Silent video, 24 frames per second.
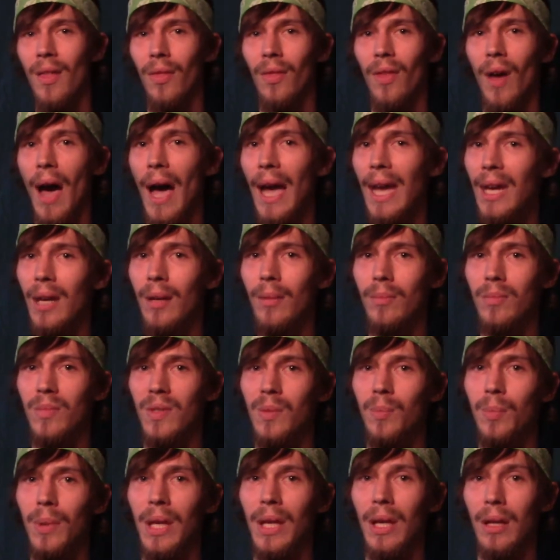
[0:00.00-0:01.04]

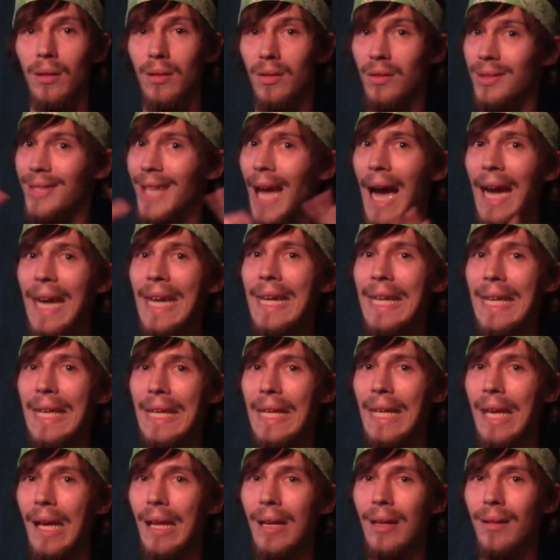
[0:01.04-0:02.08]
items being tiny
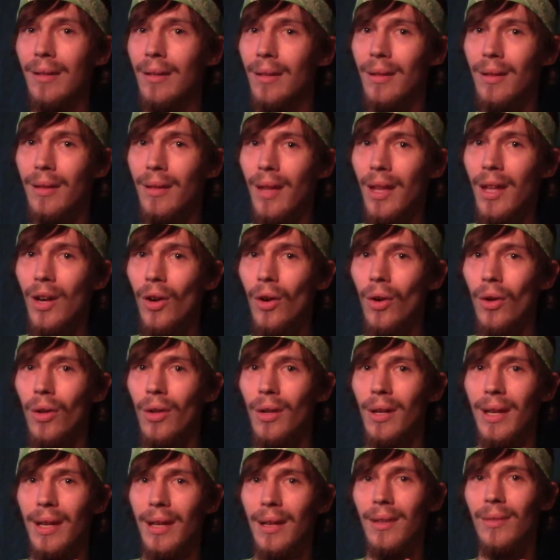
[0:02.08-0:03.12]
and little
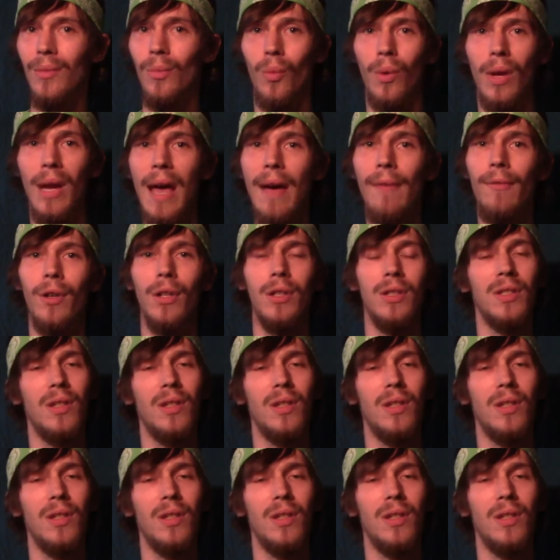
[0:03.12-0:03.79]
and whatever.